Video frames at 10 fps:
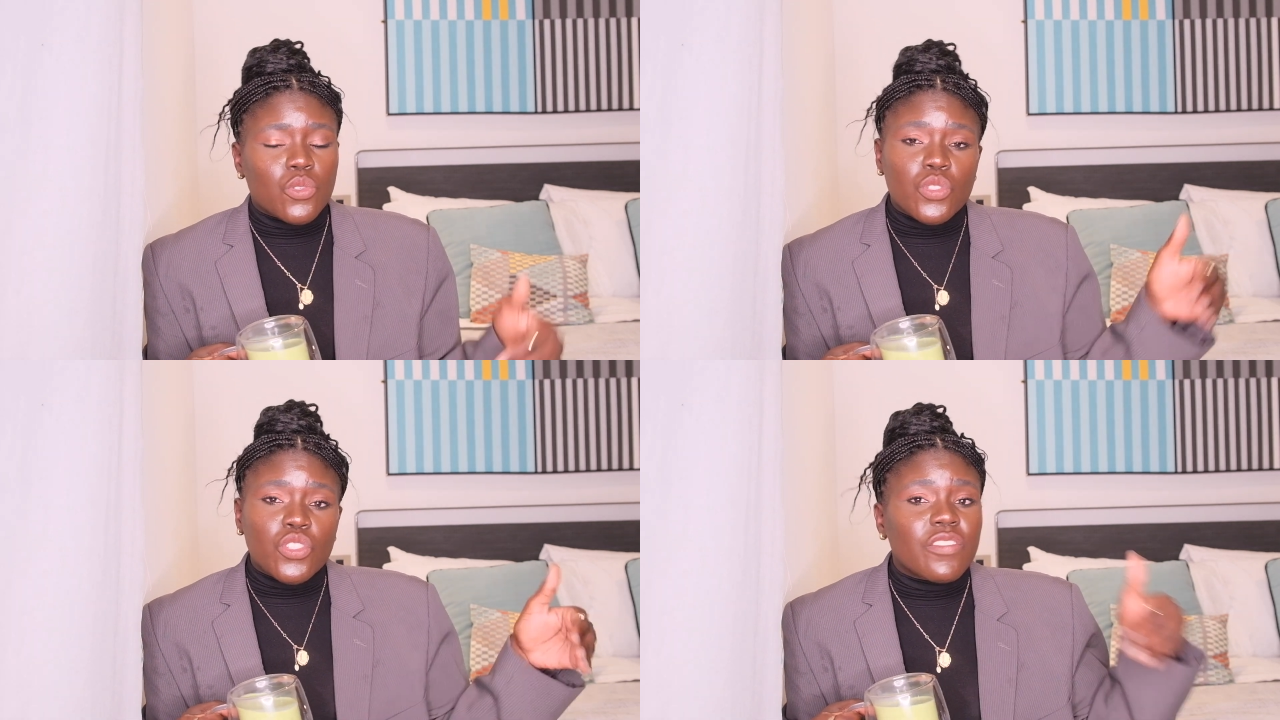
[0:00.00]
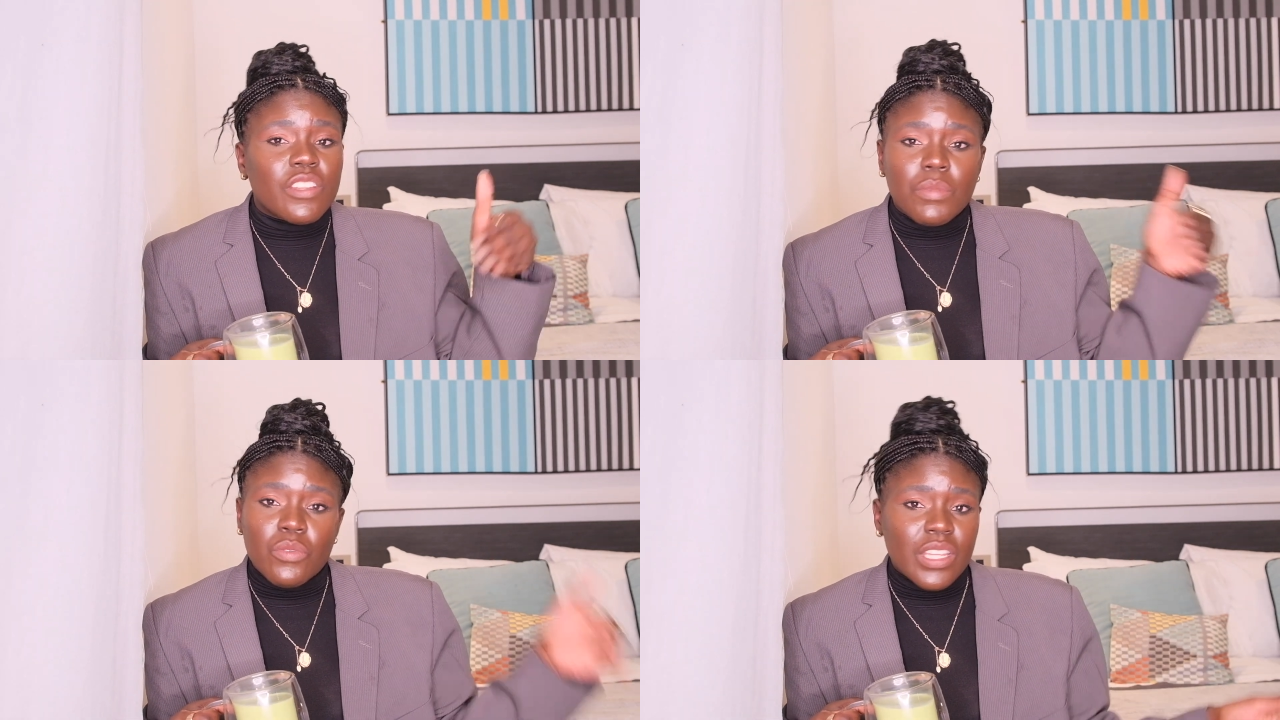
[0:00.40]
would you
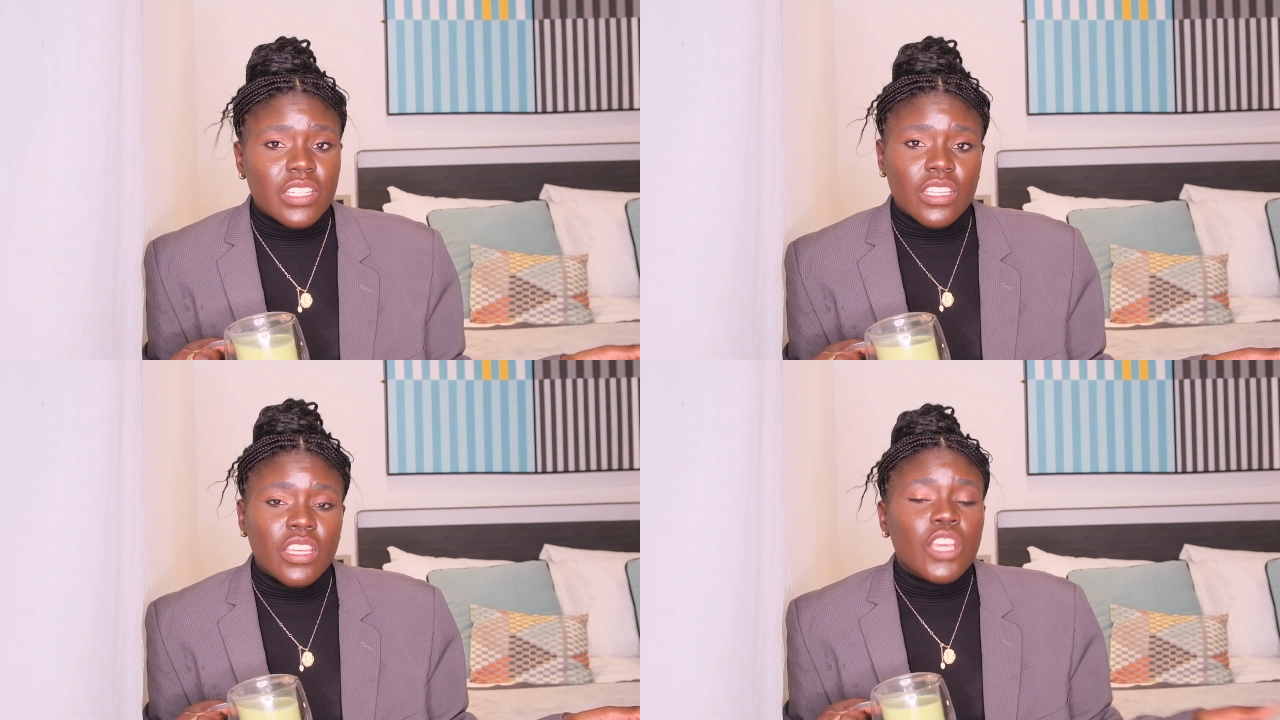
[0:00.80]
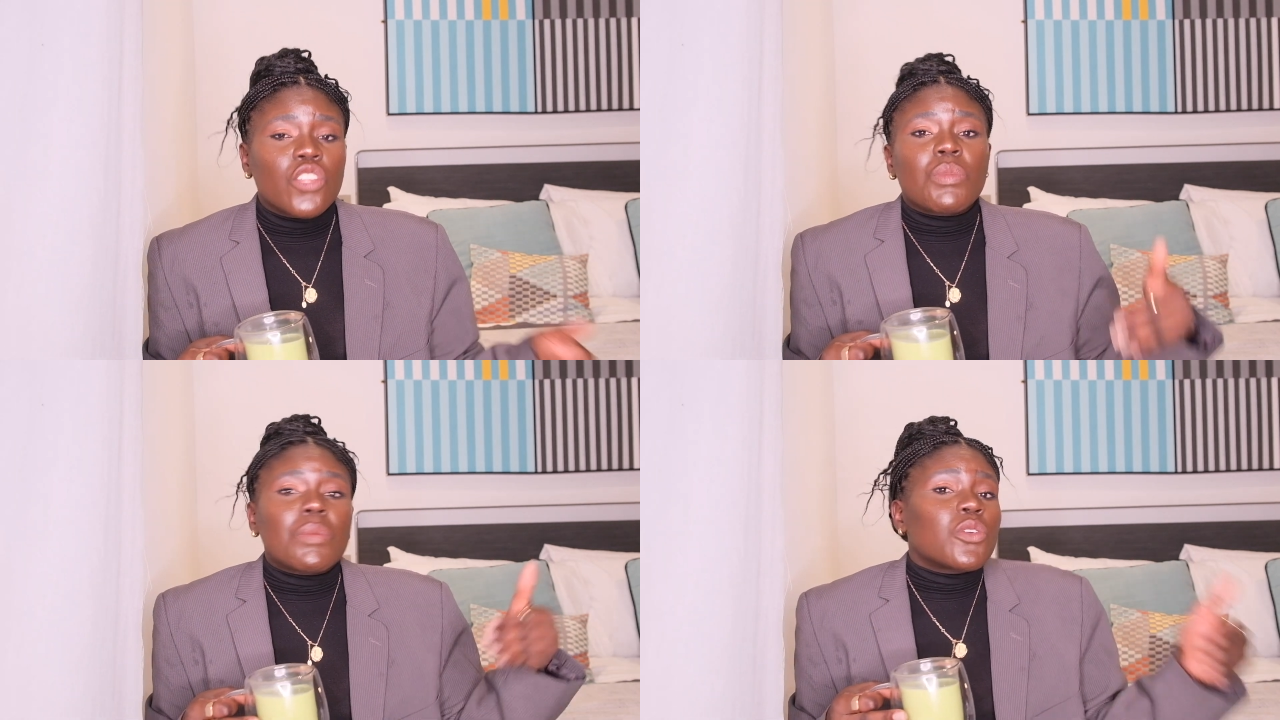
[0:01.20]
even be ready?
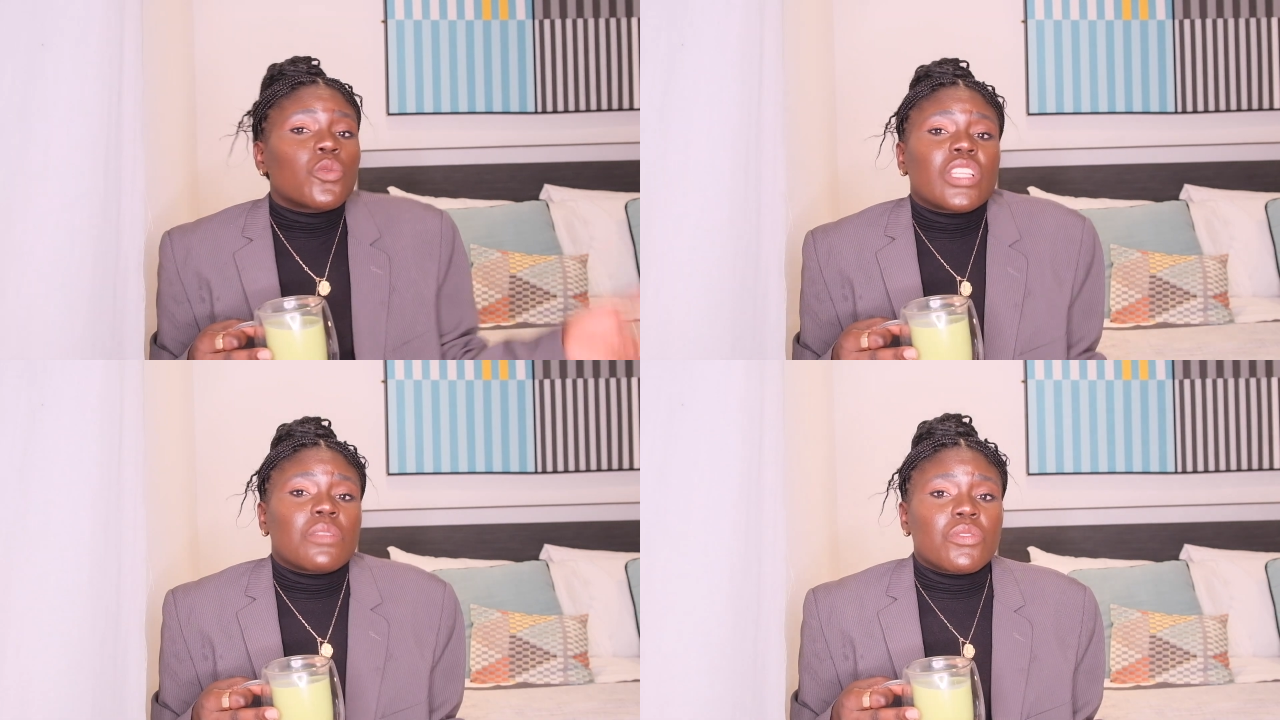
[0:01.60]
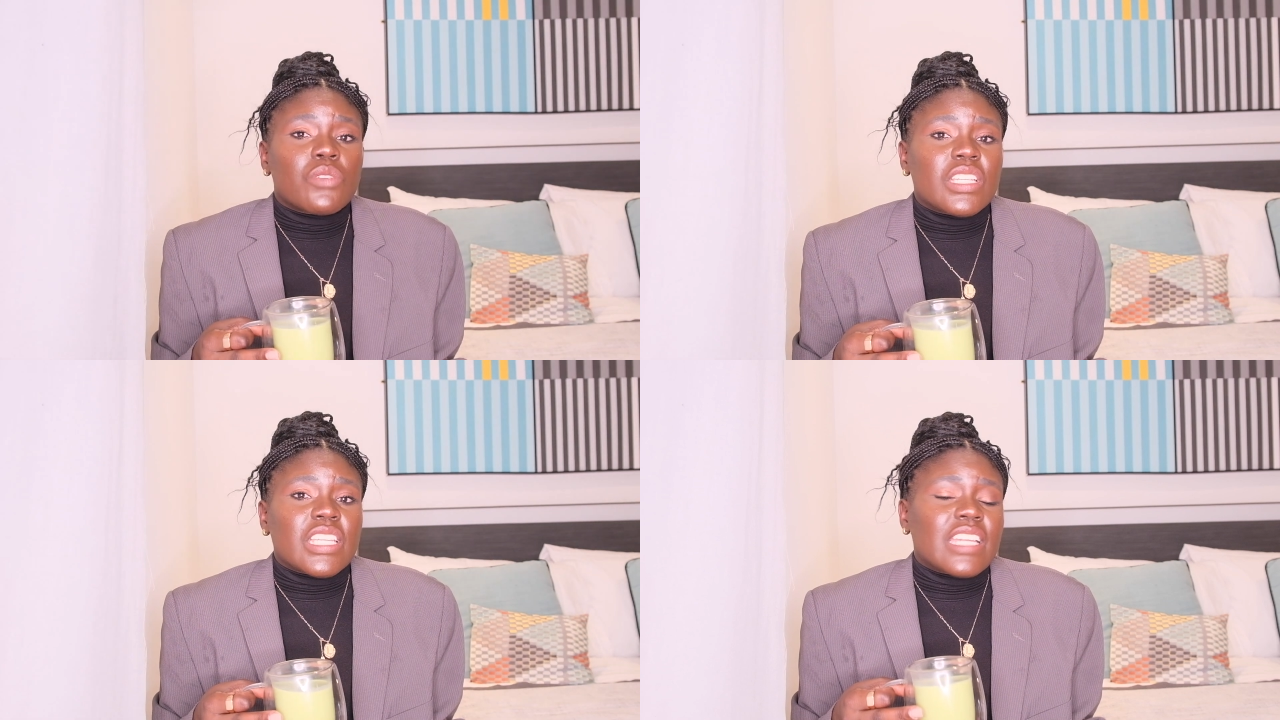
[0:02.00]
Maybe you wouldn't be
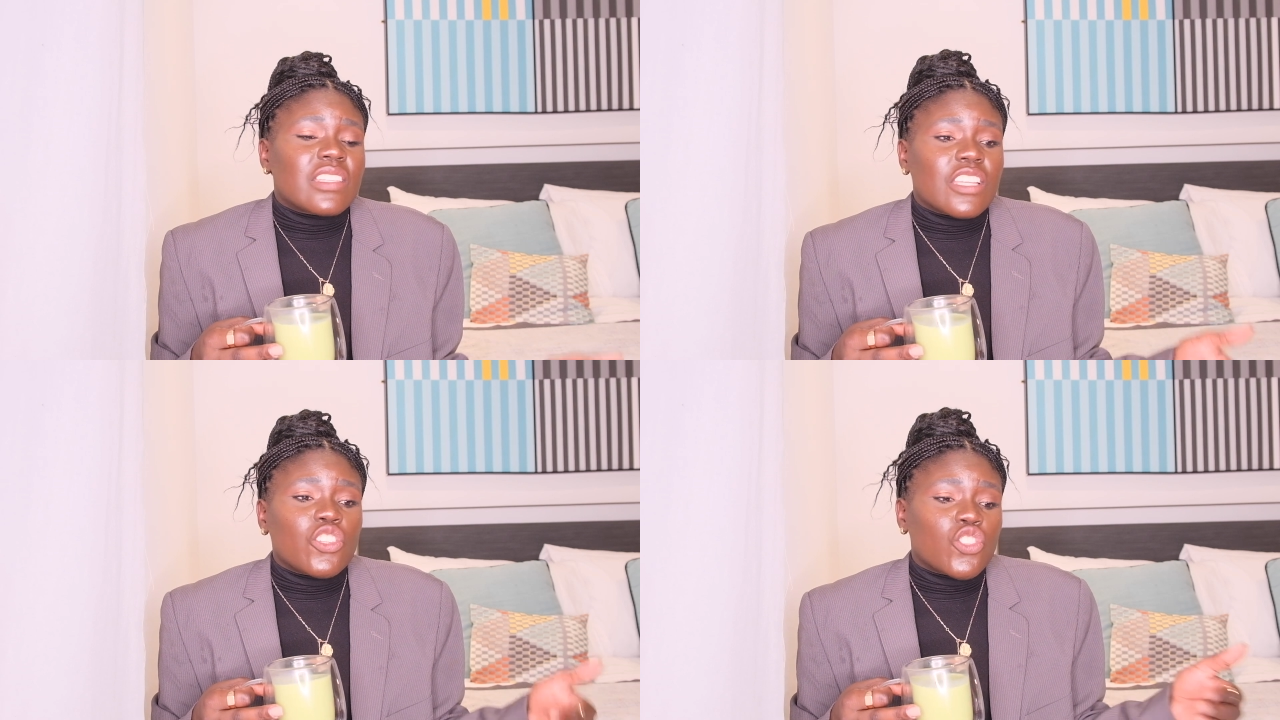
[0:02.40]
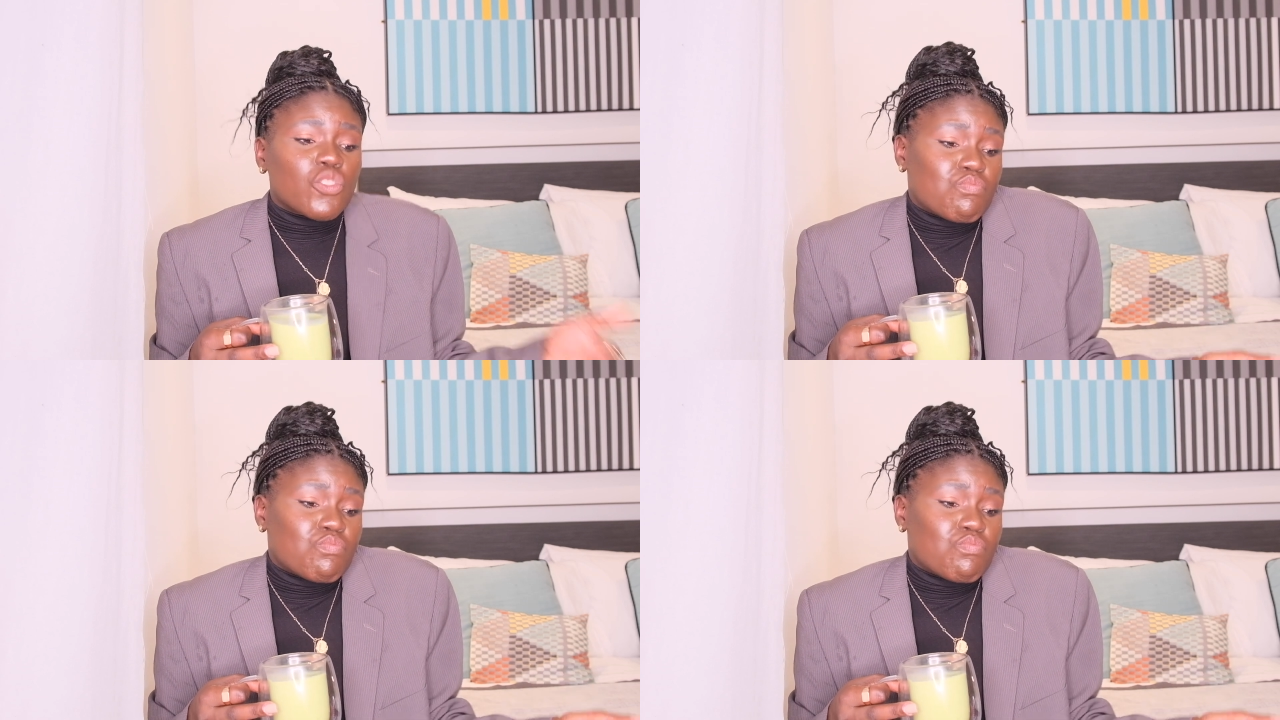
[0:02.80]
ready, and then your